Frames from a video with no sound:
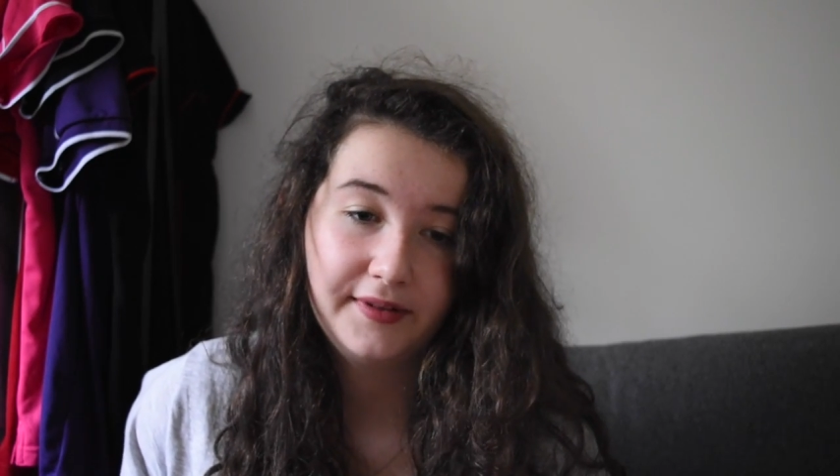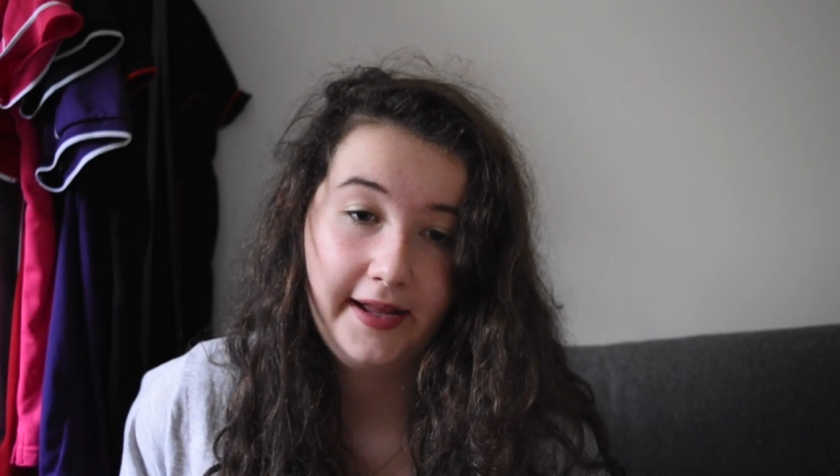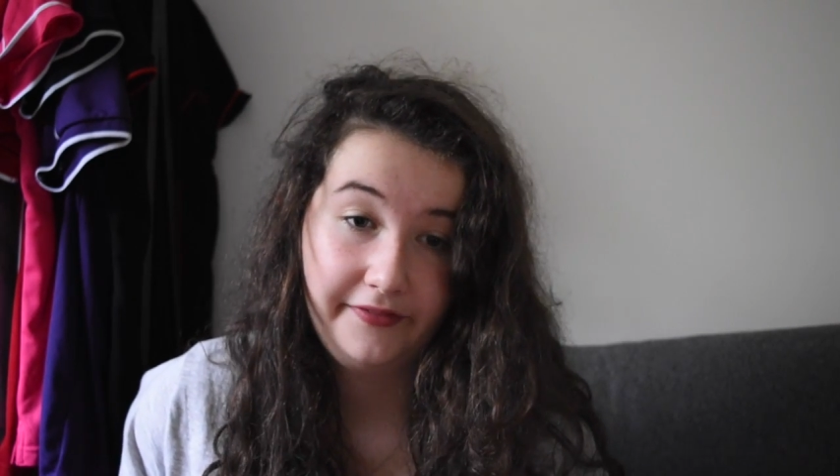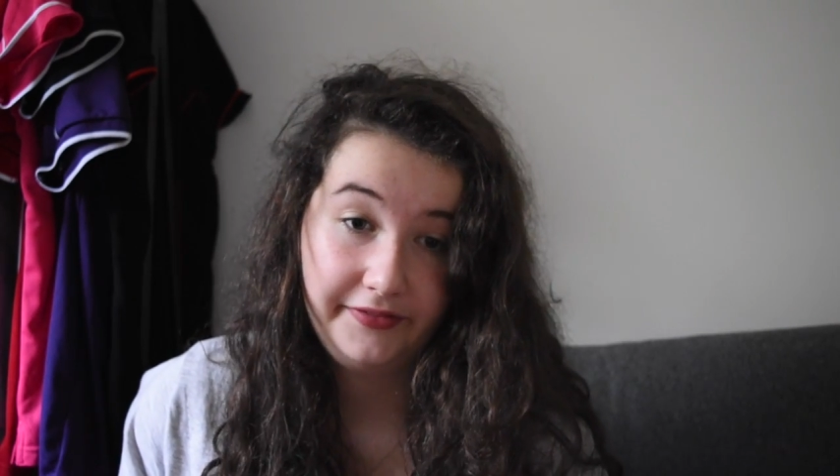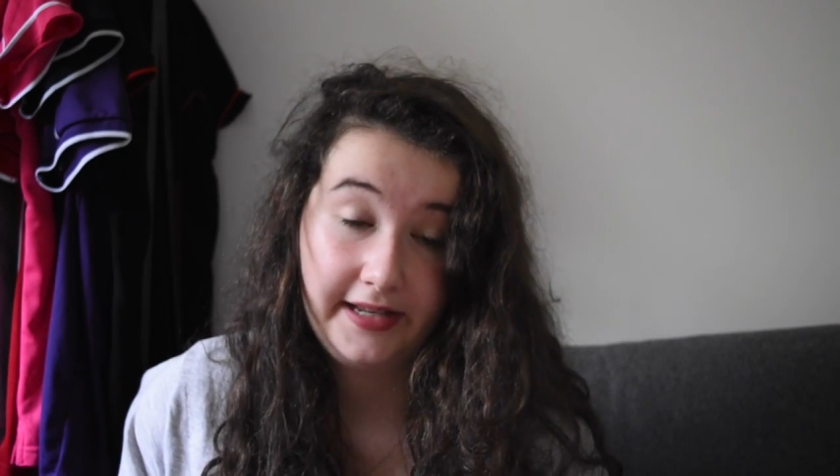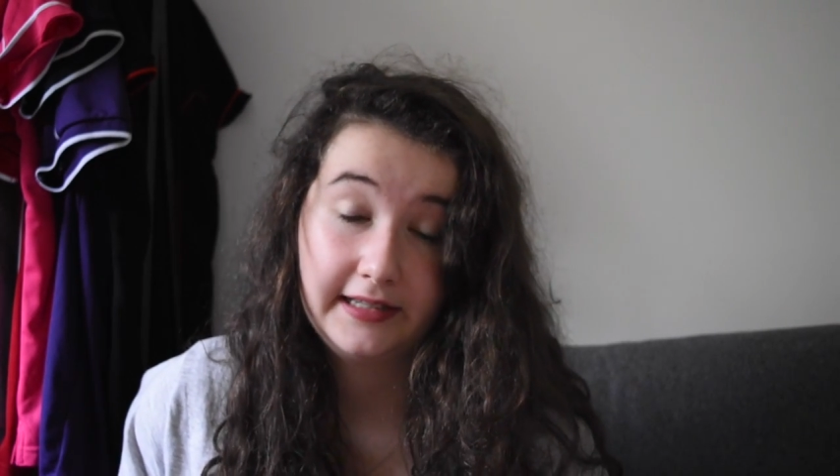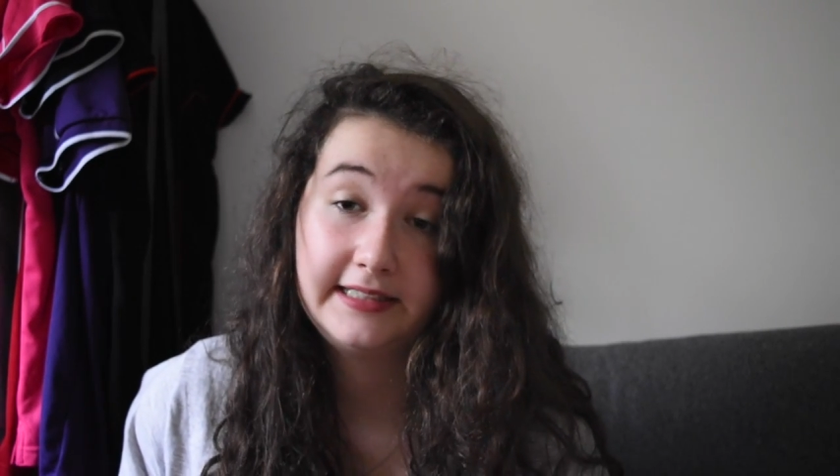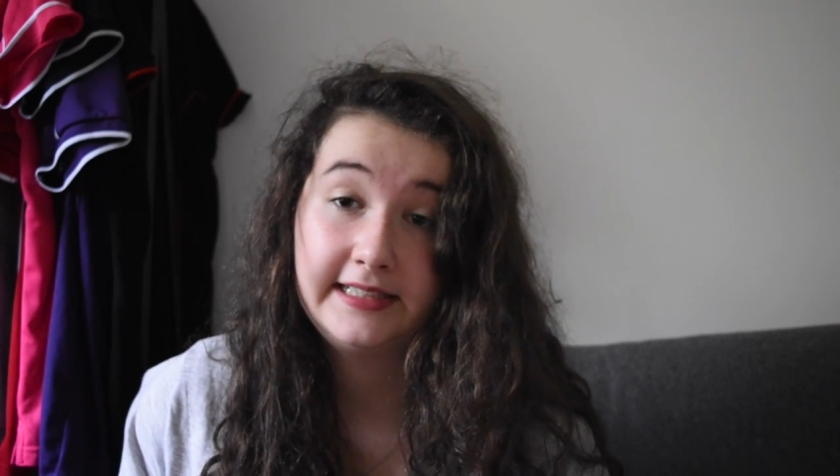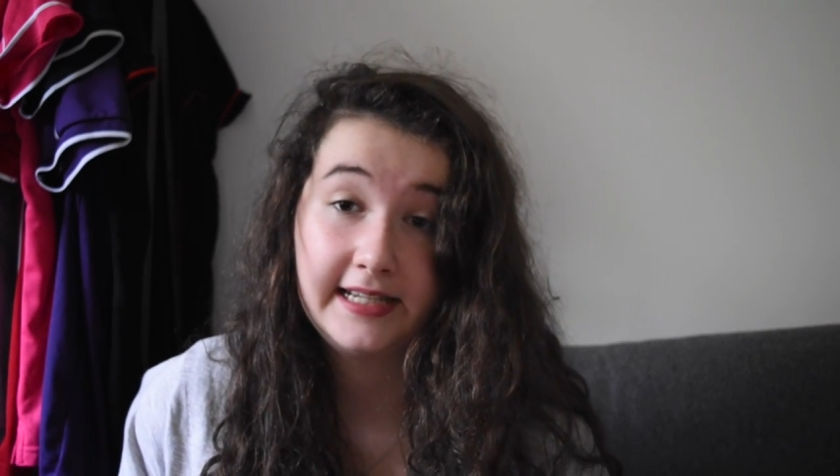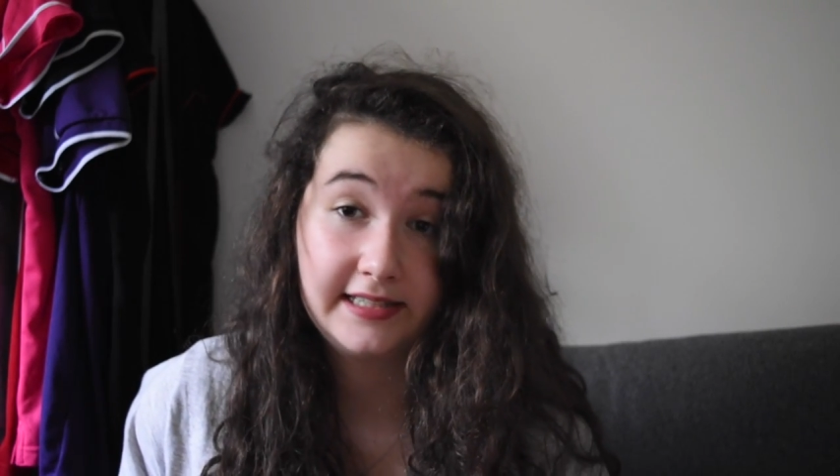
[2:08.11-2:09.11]
life
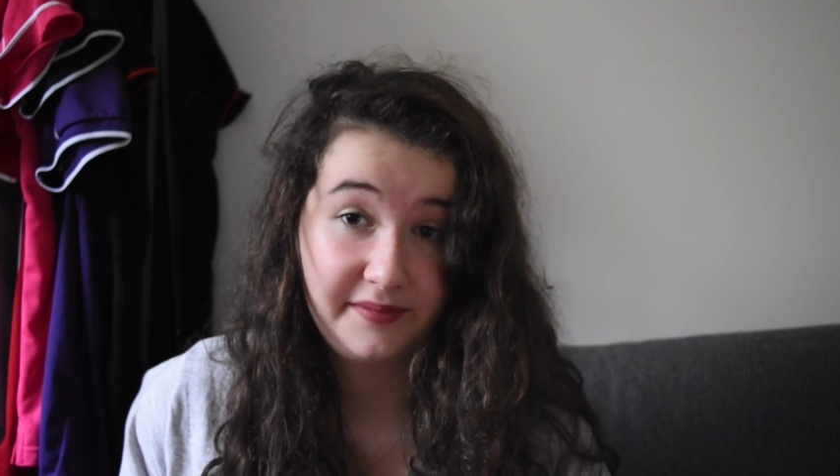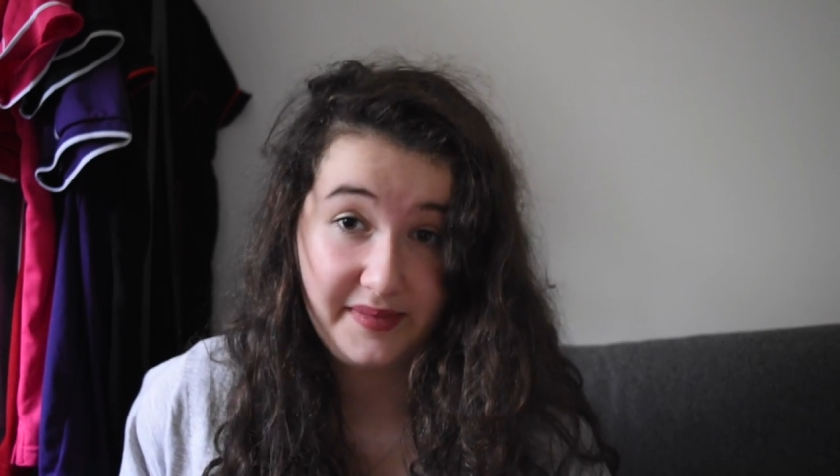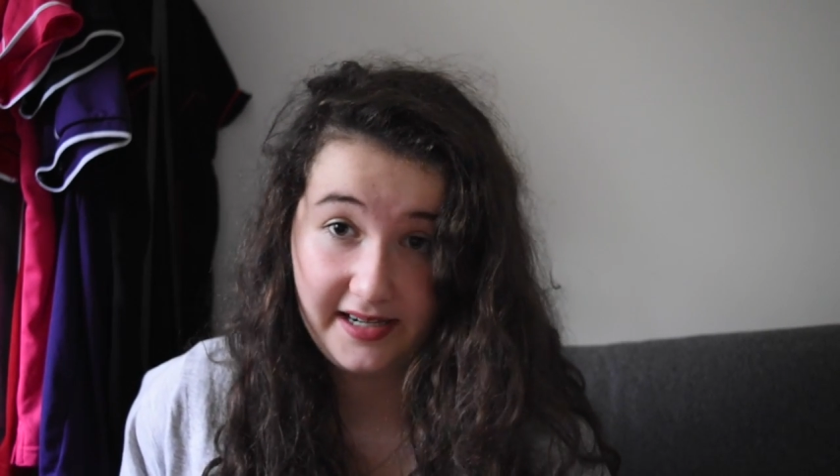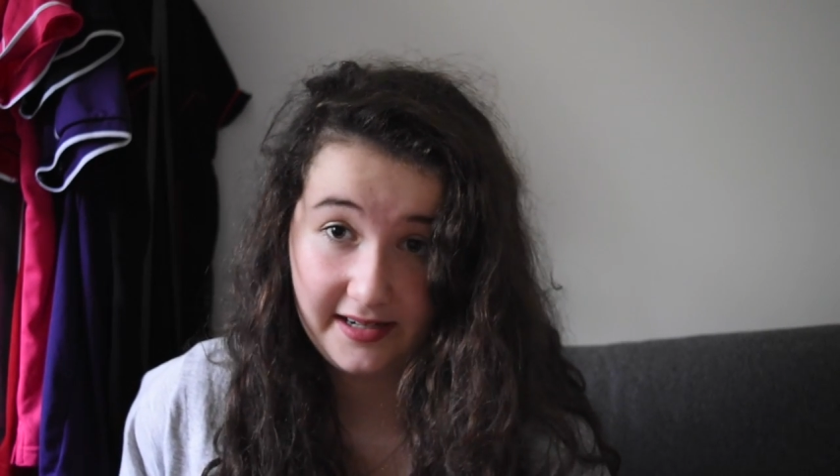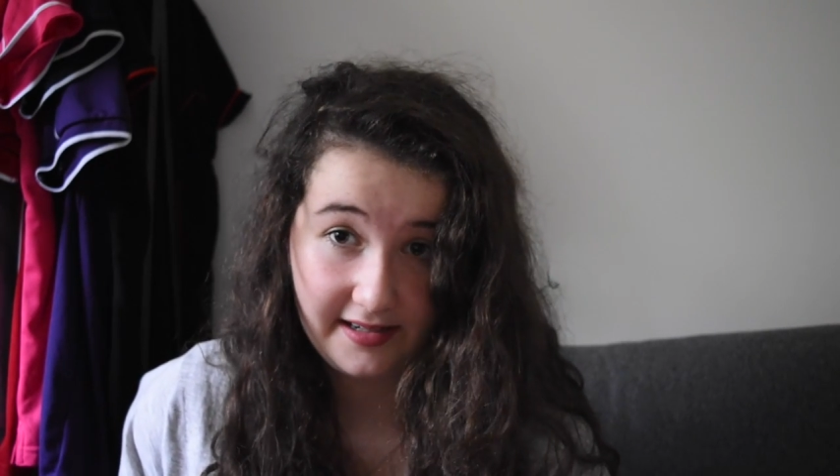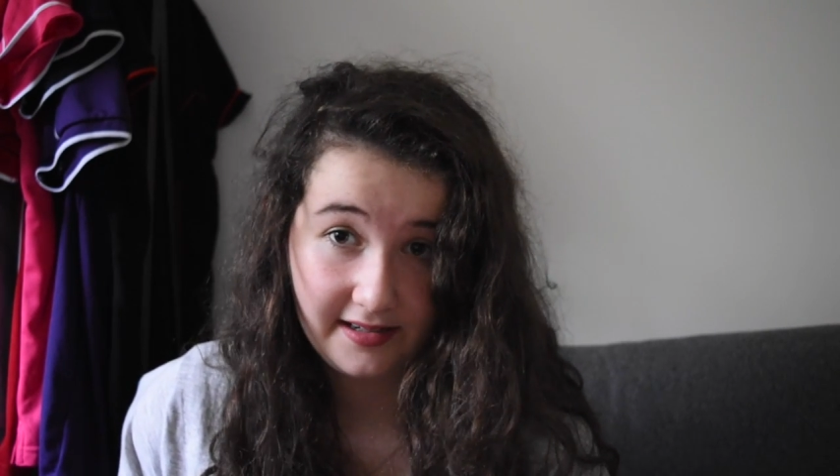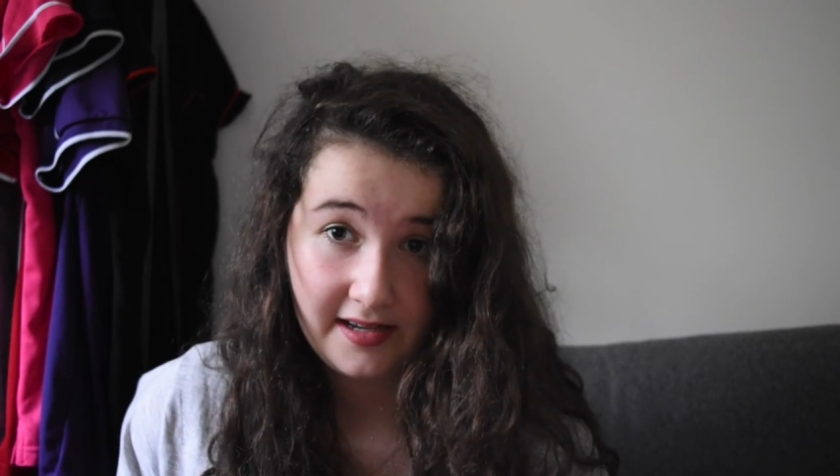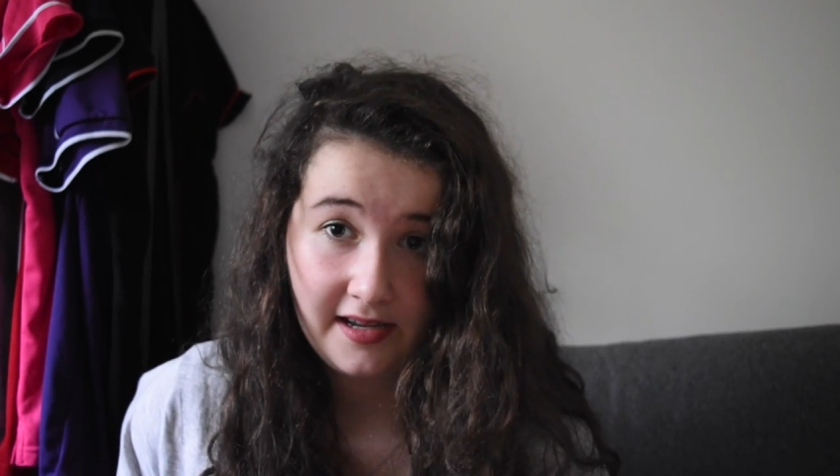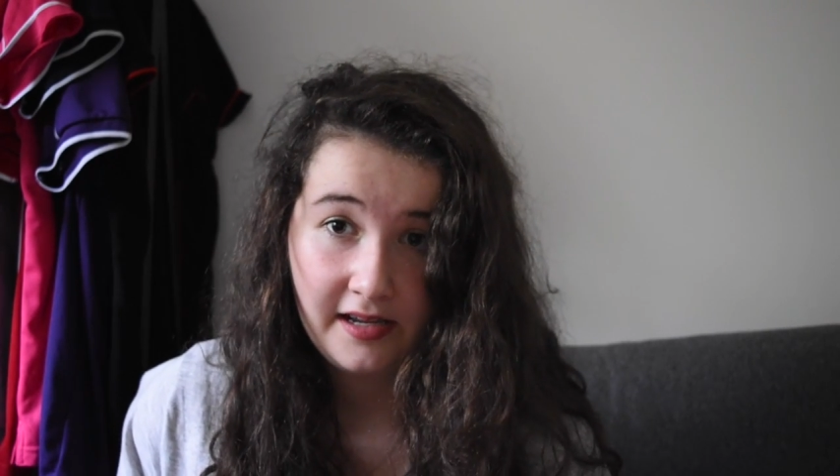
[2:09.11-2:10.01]
that decimated it